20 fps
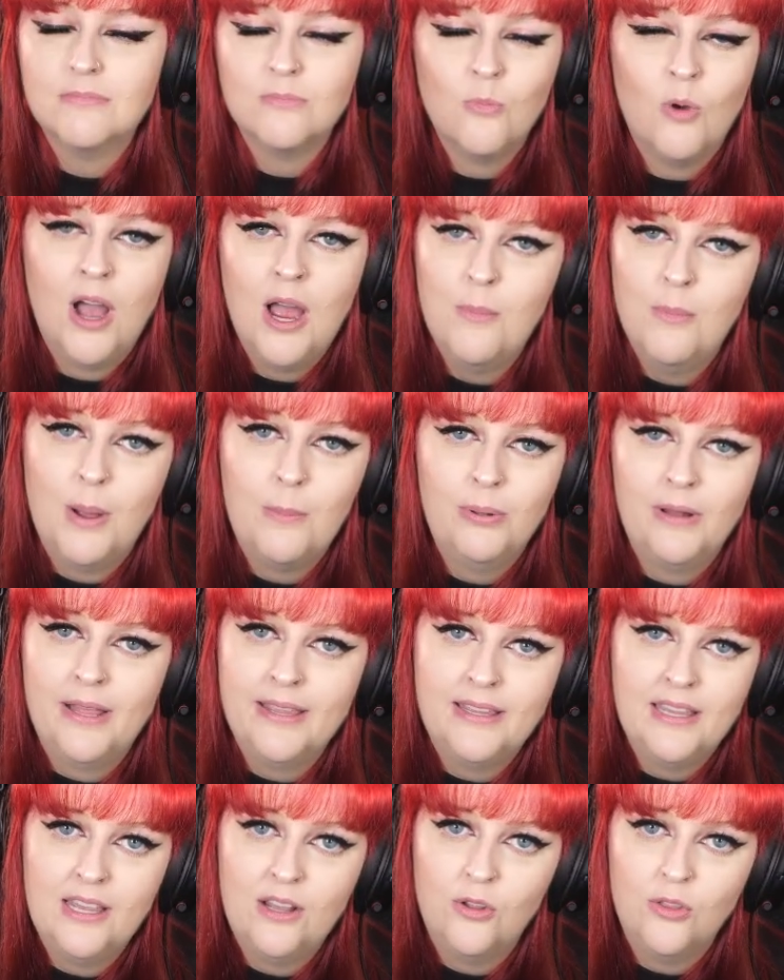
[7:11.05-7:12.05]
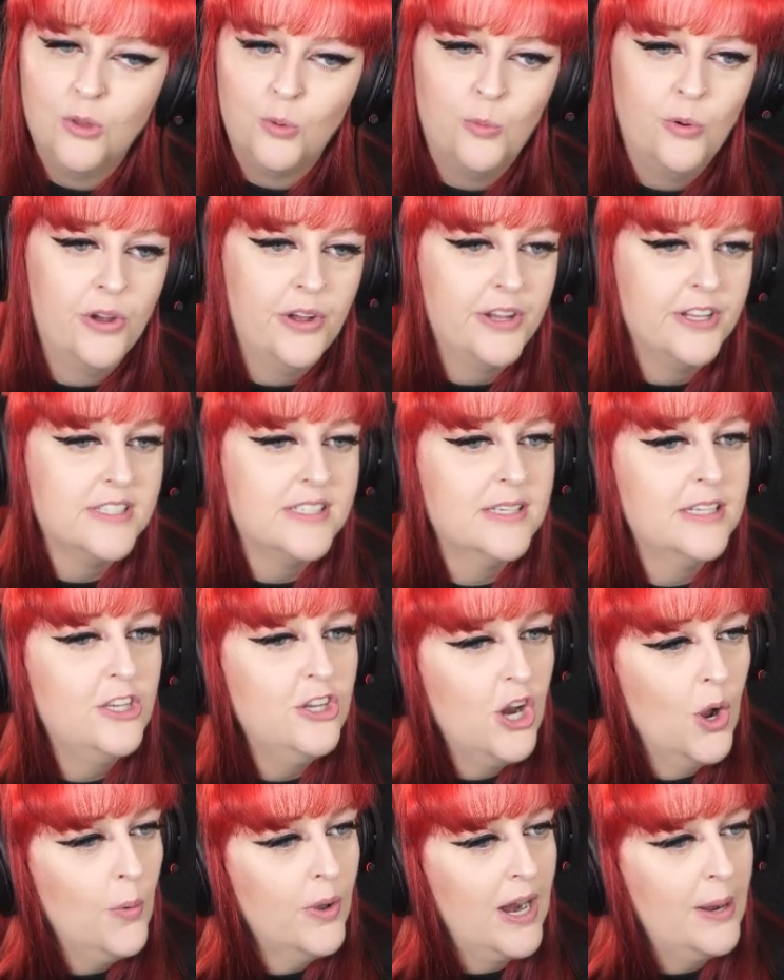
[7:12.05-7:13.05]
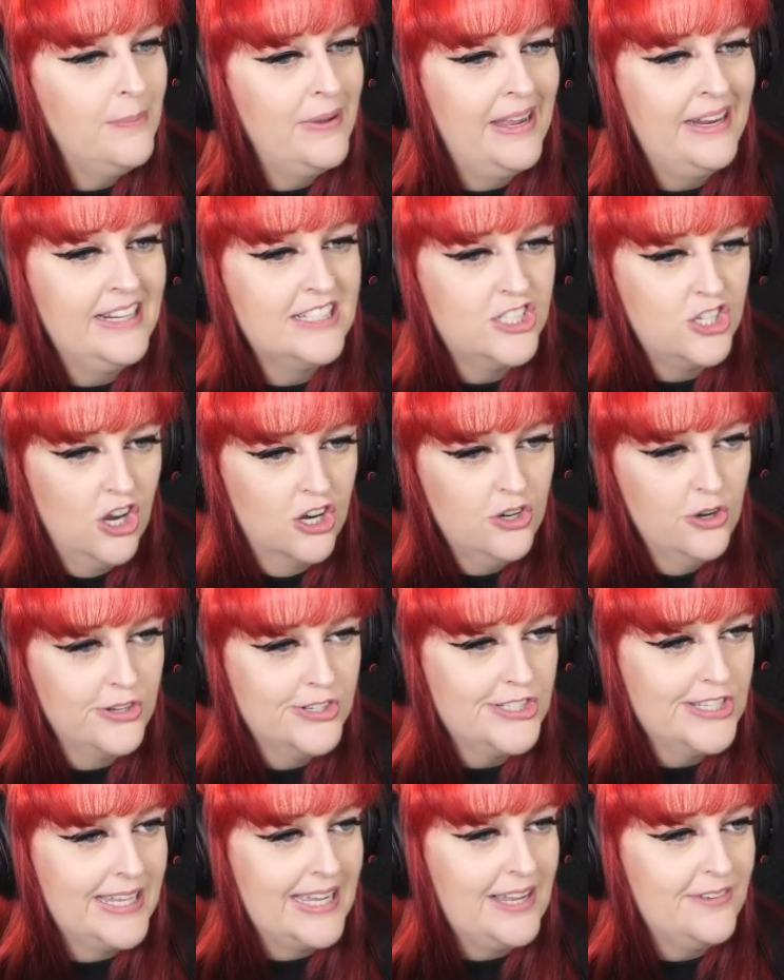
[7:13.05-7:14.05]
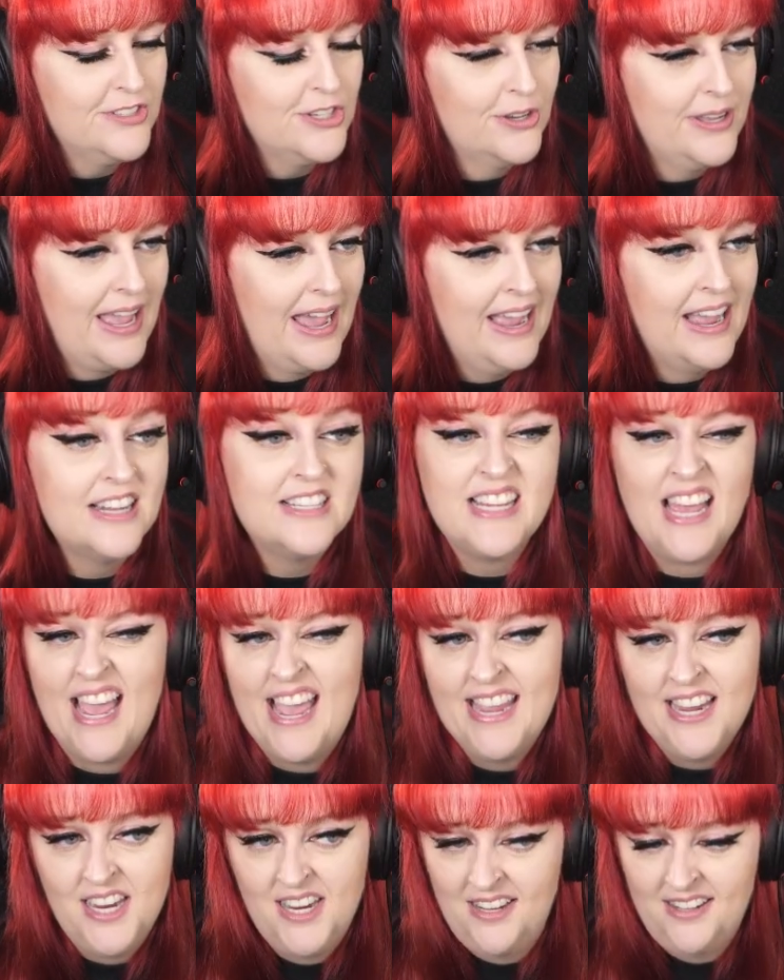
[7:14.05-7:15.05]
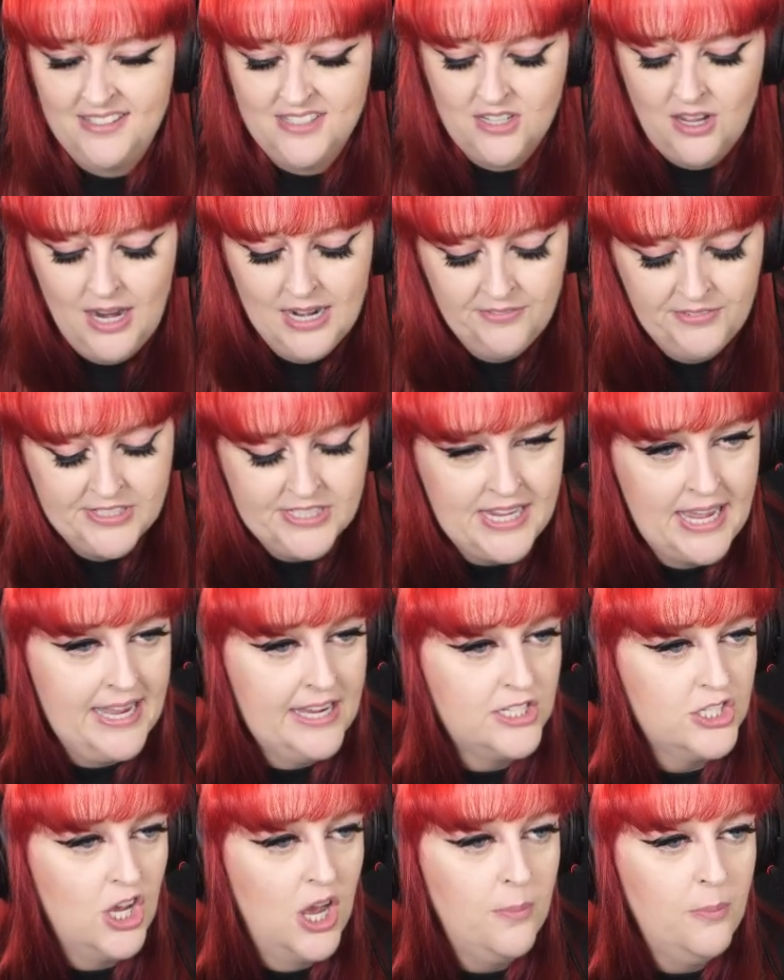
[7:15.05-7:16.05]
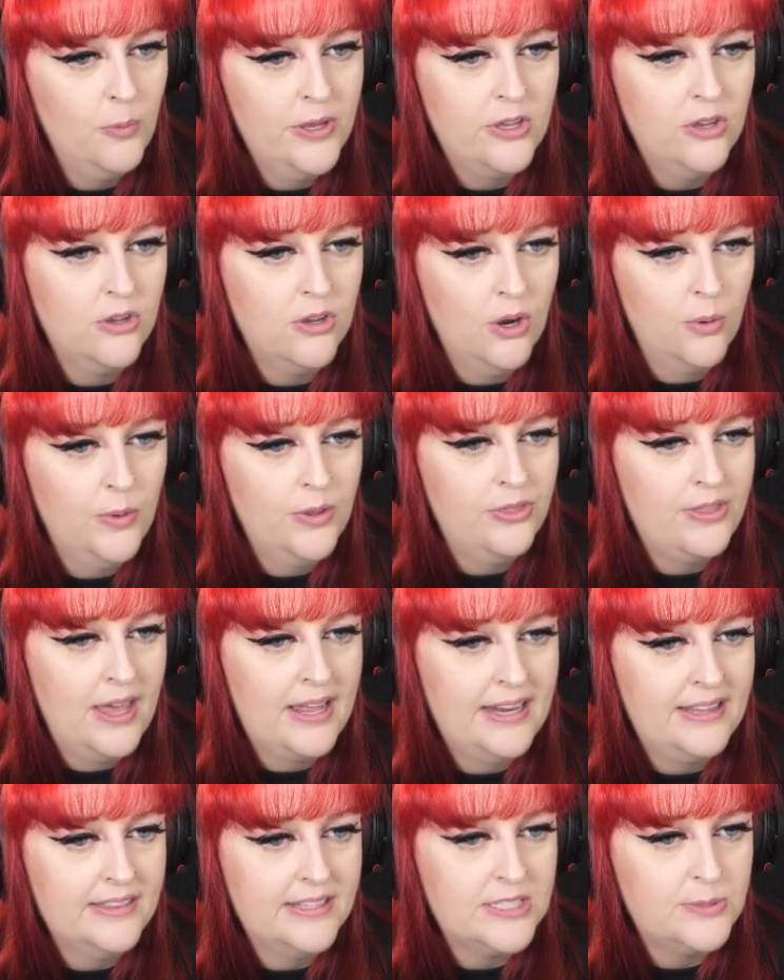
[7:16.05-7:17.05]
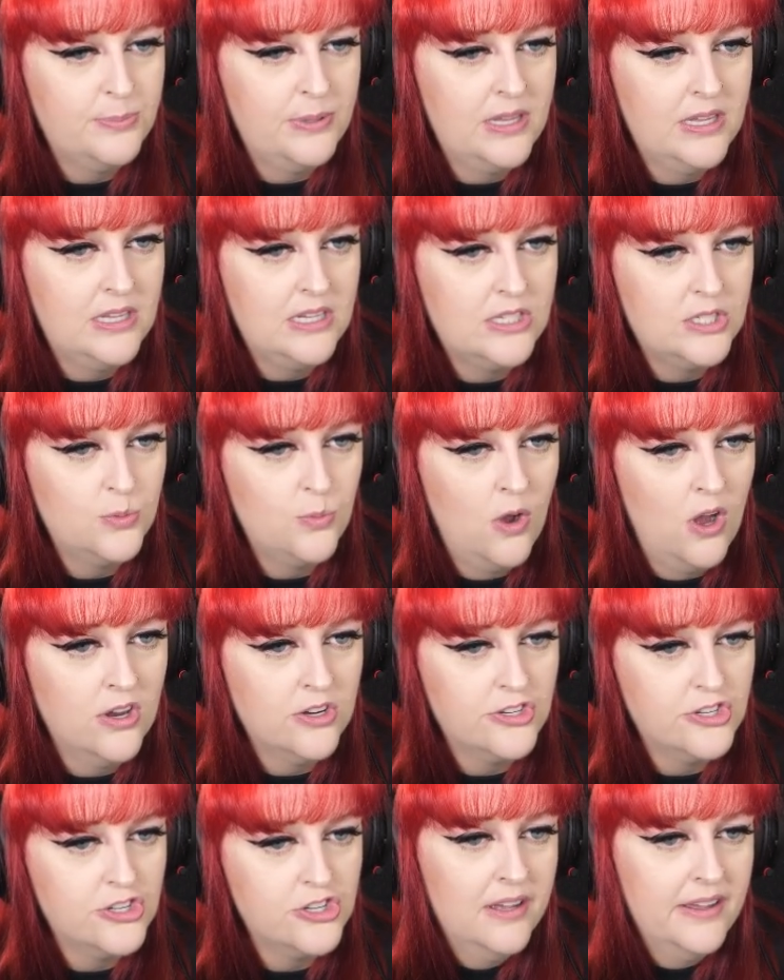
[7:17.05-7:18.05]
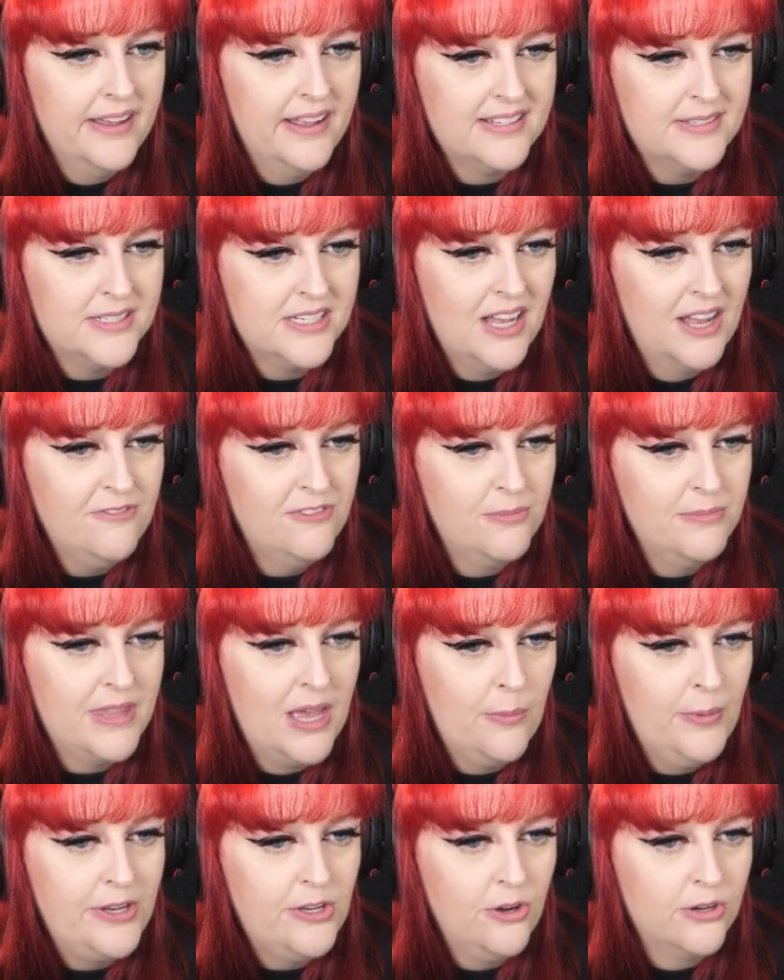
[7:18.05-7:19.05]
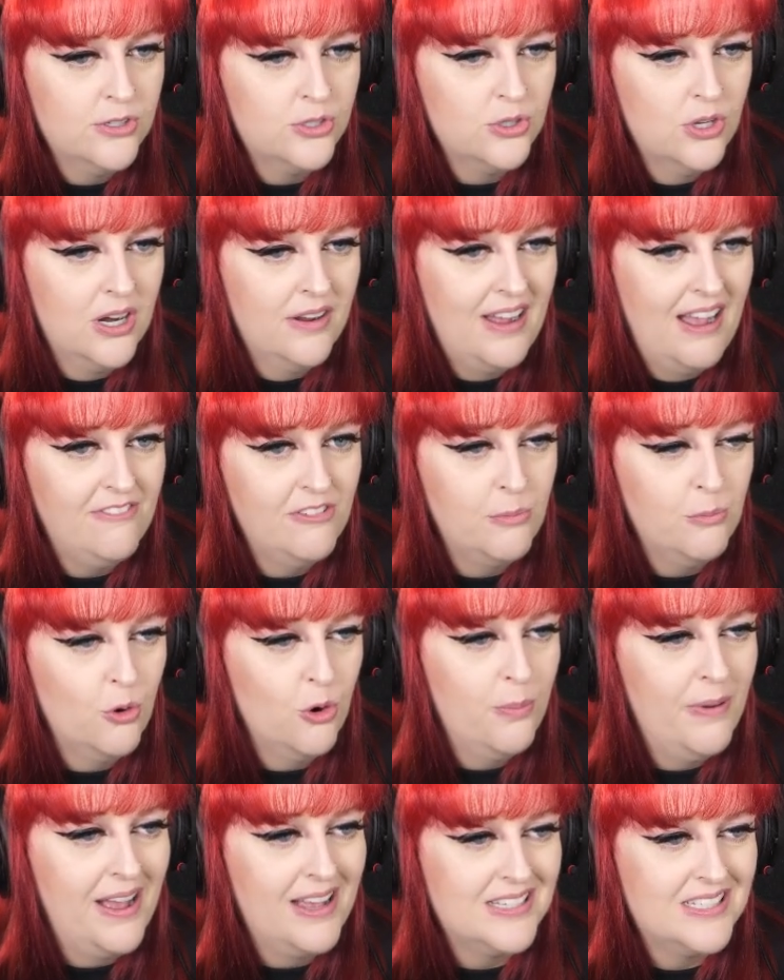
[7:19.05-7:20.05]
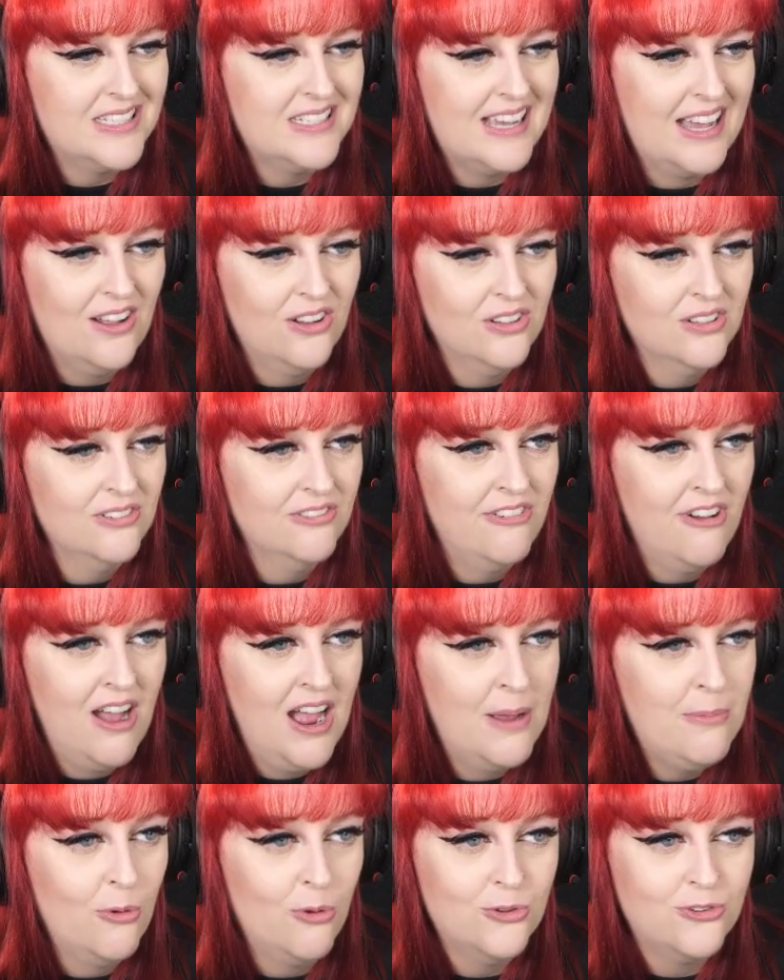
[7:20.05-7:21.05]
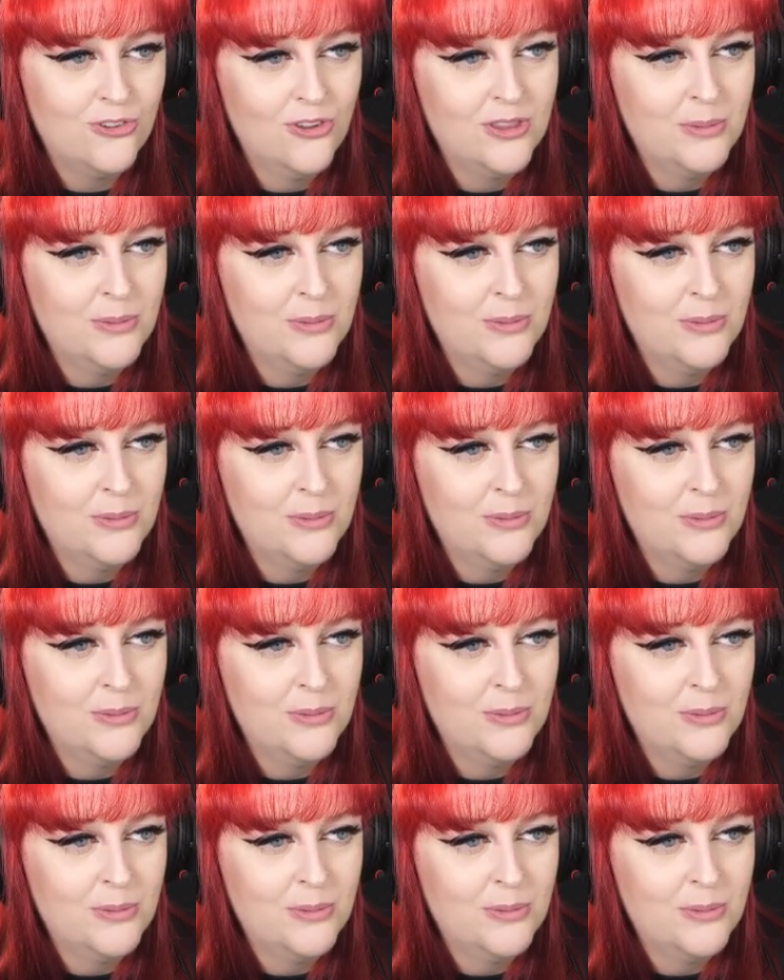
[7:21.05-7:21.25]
Why am I blanking on the words? You know what I mean? It's got no sleeves, okay? A tank. It's kind of a tank top. We could go with that in this pinky swatch. Aside from that, we don't sort of have a more pastel vibe. Also, the